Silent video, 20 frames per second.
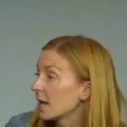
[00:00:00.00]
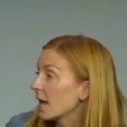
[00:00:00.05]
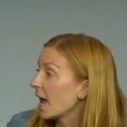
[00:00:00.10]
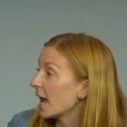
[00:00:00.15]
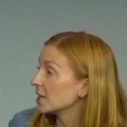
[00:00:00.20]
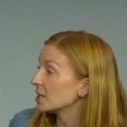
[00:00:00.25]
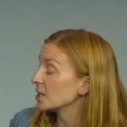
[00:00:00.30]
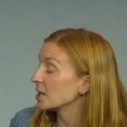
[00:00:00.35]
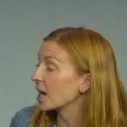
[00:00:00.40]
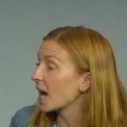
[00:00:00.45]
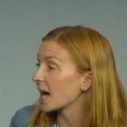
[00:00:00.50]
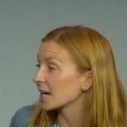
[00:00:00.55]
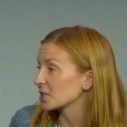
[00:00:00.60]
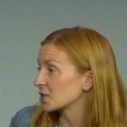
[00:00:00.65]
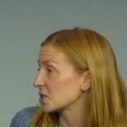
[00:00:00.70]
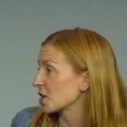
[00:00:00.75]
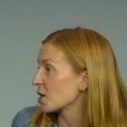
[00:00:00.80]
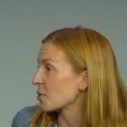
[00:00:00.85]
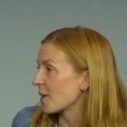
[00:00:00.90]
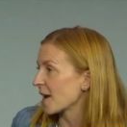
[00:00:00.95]
and you got to
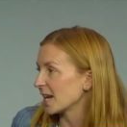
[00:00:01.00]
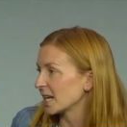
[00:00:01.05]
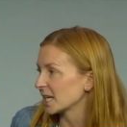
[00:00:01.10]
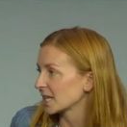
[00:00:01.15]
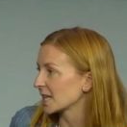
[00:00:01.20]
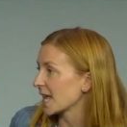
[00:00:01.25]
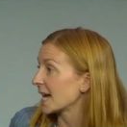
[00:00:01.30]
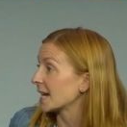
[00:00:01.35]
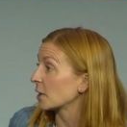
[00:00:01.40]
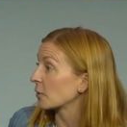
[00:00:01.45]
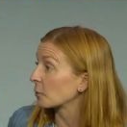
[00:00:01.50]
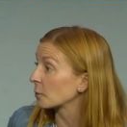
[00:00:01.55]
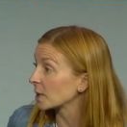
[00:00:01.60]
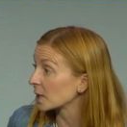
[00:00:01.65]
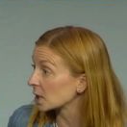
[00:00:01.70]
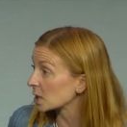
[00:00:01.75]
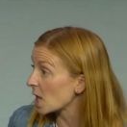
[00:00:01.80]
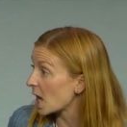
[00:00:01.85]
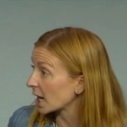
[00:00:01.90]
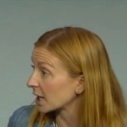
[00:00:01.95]
start waiting in line at 3
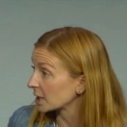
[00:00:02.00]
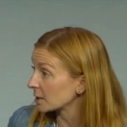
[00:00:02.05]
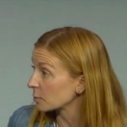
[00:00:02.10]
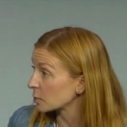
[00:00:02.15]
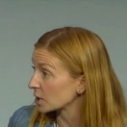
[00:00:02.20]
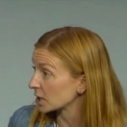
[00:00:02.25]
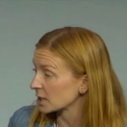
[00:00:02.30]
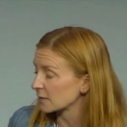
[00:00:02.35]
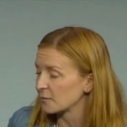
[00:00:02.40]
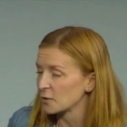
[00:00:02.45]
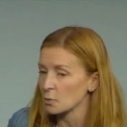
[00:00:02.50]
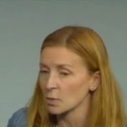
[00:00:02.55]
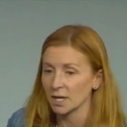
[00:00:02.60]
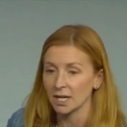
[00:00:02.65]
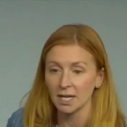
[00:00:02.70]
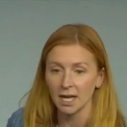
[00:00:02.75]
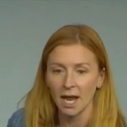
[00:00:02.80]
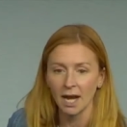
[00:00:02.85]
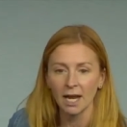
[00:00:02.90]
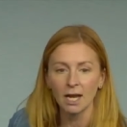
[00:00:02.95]
o'clock in the morning if you want
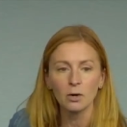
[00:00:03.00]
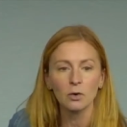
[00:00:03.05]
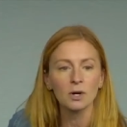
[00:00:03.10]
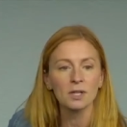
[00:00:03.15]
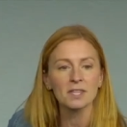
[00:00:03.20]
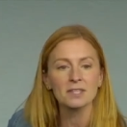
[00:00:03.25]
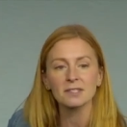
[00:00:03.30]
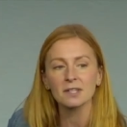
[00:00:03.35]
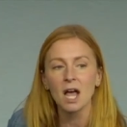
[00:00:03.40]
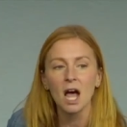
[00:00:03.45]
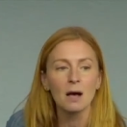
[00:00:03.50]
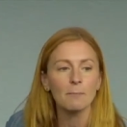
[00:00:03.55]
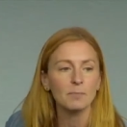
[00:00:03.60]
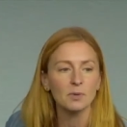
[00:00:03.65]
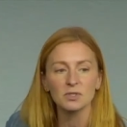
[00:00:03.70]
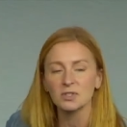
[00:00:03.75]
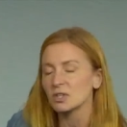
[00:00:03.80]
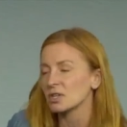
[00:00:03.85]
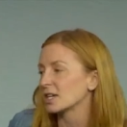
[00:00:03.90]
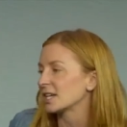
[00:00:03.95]
to get it. Or this
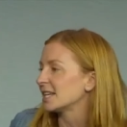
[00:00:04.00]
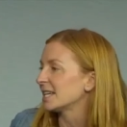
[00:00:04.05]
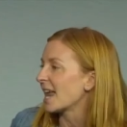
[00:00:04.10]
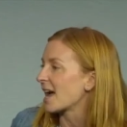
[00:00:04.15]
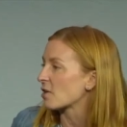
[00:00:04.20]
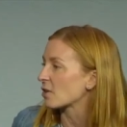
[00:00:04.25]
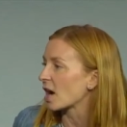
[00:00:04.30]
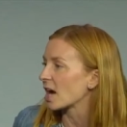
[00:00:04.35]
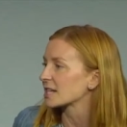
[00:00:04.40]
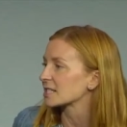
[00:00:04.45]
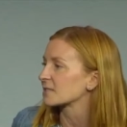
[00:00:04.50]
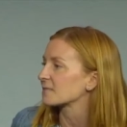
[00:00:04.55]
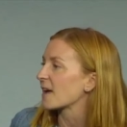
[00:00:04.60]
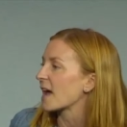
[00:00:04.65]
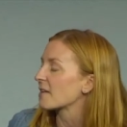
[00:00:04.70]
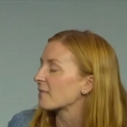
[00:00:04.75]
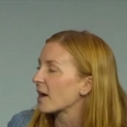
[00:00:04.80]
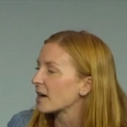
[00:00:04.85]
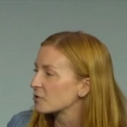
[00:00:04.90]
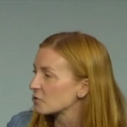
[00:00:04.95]
compost cookie now costs
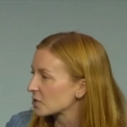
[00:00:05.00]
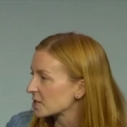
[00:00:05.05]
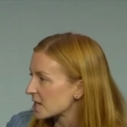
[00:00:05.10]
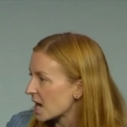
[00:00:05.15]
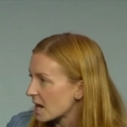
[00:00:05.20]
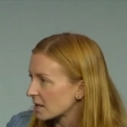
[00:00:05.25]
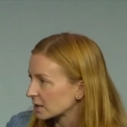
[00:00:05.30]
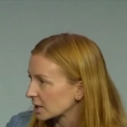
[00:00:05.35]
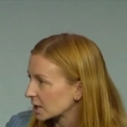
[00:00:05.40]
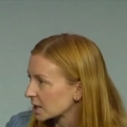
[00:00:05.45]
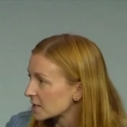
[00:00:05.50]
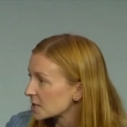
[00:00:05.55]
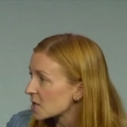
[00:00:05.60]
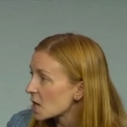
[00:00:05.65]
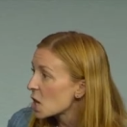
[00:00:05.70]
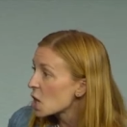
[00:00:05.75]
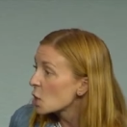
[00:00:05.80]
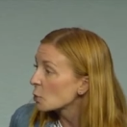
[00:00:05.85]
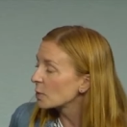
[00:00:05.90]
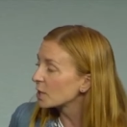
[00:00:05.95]
$500.
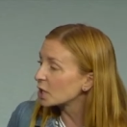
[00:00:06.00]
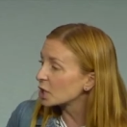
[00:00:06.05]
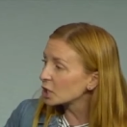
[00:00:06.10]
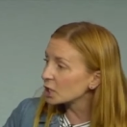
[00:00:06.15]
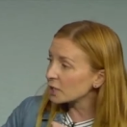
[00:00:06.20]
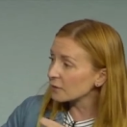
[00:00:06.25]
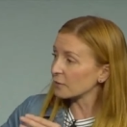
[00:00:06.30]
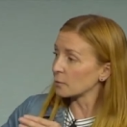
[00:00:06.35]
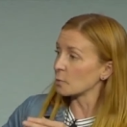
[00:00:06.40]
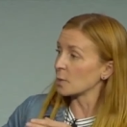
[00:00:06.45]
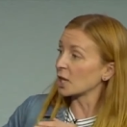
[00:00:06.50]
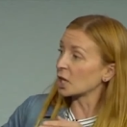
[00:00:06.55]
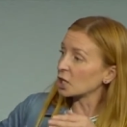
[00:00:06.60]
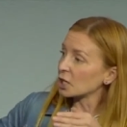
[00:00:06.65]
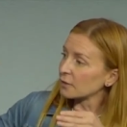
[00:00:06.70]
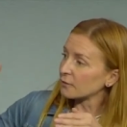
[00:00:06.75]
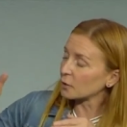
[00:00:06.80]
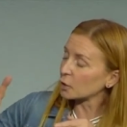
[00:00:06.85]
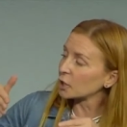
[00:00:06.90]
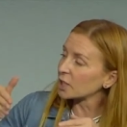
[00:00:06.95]
We could have we
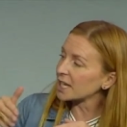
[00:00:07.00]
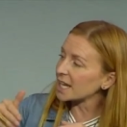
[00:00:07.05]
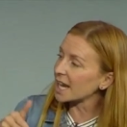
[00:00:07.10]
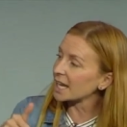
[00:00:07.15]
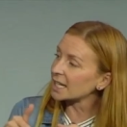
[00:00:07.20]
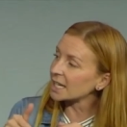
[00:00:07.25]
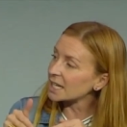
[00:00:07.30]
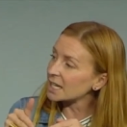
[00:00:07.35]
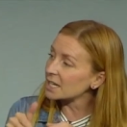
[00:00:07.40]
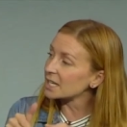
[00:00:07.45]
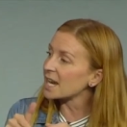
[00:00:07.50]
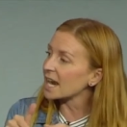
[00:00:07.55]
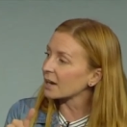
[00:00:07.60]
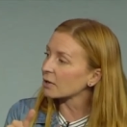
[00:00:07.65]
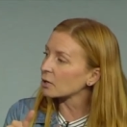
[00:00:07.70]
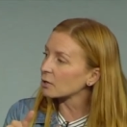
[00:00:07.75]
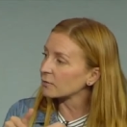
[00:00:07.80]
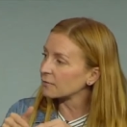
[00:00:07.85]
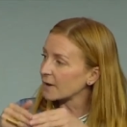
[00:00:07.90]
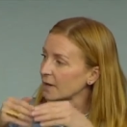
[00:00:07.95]
could have created a
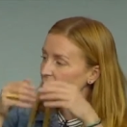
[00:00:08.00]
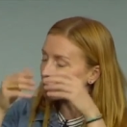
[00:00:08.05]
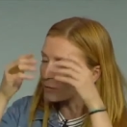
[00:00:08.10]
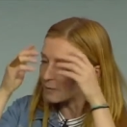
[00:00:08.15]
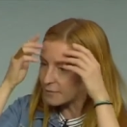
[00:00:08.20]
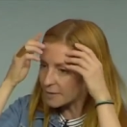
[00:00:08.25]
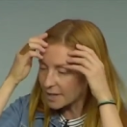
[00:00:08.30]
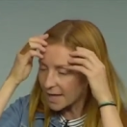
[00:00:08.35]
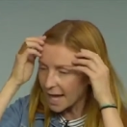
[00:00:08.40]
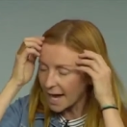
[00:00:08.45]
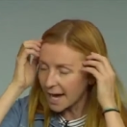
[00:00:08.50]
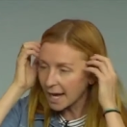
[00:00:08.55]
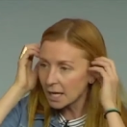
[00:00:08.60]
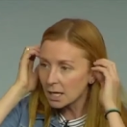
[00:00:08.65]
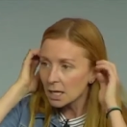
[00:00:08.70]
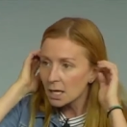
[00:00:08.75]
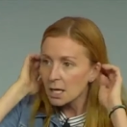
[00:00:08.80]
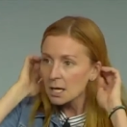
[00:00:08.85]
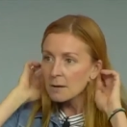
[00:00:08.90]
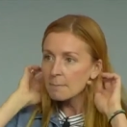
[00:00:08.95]
narrow funnel for that,
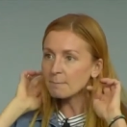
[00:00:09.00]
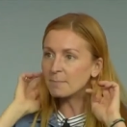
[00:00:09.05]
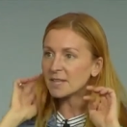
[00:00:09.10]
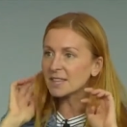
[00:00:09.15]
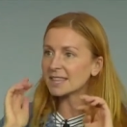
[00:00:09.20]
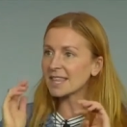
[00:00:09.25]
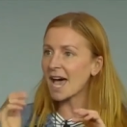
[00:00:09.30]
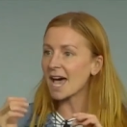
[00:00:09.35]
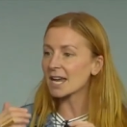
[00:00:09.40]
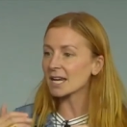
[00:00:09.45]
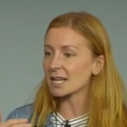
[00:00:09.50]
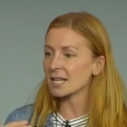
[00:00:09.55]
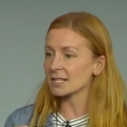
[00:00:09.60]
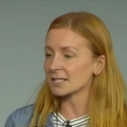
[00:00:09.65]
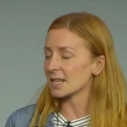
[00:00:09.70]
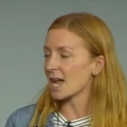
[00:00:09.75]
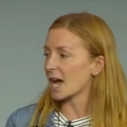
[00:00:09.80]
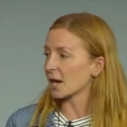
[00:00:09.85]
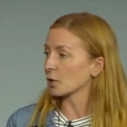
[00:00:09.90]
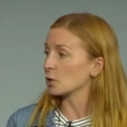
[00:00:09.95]
but that
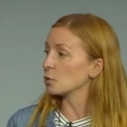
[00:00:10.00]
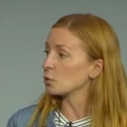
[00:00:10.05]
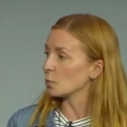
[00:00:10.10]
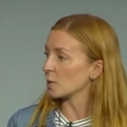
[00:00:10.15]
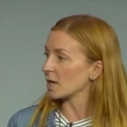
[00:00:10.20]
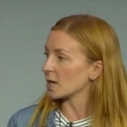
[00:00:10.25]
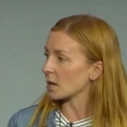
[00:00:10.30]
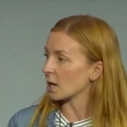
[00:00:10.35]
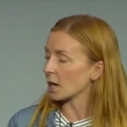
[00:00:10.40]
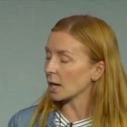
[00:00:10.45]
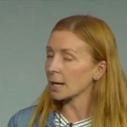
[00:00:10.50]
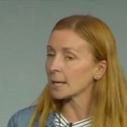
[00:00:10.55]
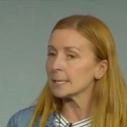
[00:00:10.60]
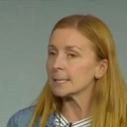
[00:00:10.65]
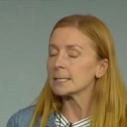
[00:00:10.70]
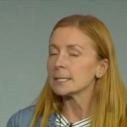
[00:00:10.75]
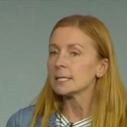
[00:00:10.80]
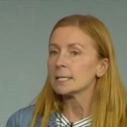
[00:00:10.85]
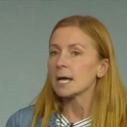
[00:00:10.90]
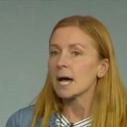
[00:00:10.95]
is not who we are.
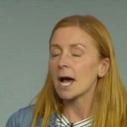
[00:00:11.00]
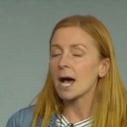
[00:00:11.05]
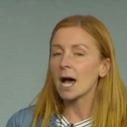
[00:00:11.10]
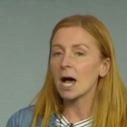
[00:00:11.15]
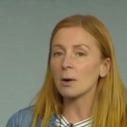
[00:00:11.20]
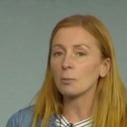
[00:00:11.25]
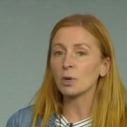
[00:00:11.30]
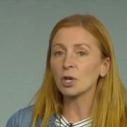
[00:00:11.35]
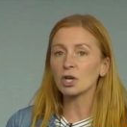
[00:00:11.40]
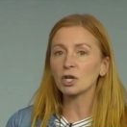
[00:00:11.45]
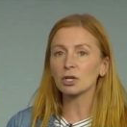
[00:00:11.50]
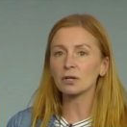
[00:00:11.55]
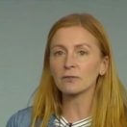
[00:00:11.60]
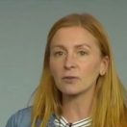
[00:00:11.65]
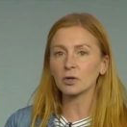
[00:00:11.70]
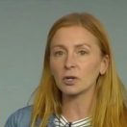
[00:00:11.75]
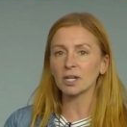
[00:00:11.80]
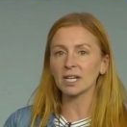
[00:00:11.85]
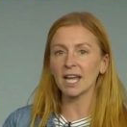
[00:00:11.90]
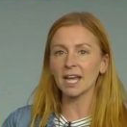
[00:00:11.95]
Um, we could have
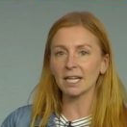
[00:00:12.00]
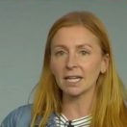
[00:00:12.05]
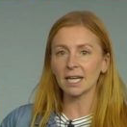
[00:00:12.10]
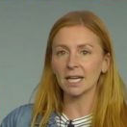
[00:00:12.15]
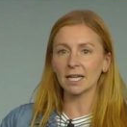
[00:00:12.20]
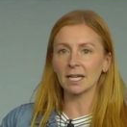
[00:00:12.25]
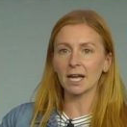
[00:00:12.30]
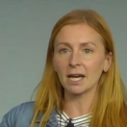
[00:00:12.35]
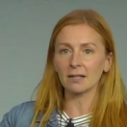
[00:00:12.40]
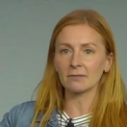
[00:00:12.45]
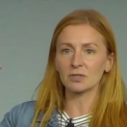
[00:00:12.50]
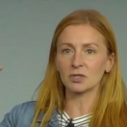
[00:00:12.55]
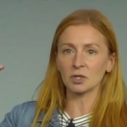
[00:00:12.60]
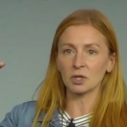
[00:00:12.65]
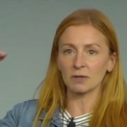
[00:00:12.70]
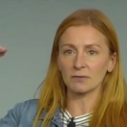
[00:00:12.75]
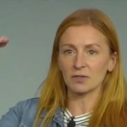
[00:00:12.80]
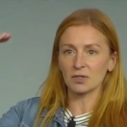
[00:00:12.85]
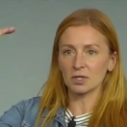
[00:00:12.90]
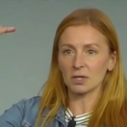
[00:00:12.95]
created a
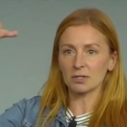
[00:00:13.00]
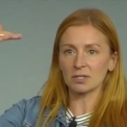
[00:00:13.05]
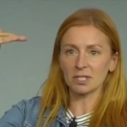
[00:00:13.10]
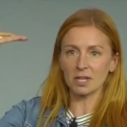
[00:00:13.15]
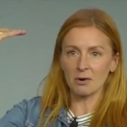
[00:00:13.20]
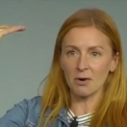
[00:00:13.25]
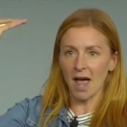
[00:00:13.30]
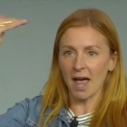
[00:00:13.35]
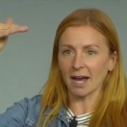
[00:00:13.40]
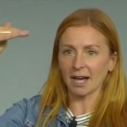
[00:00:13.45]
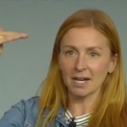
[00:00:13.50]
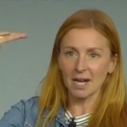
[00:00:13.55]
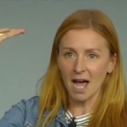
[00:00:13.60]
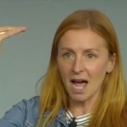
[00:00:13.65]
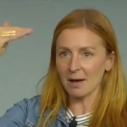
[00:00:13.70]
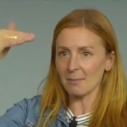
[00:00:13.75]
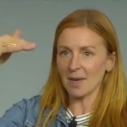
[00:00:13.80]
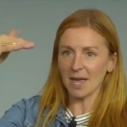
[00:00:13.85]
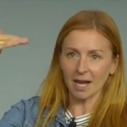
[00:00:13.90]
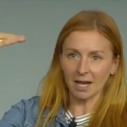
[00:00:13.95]
sort of
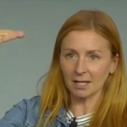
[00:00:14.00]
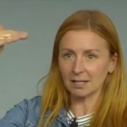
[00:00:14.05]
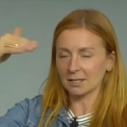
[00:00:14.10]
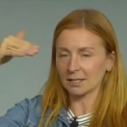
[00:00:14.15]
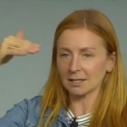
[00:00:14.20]
socioeconomic